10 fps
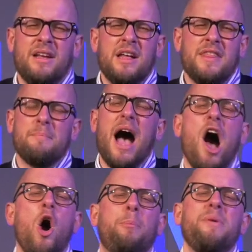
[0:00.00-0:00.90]
that my
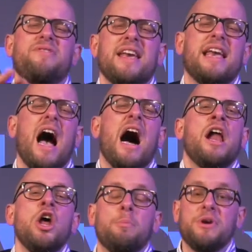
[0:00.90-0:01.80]
hope is in
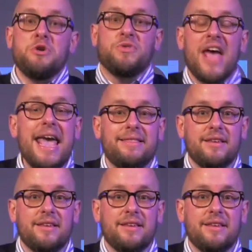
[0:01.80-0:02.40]
God, but you take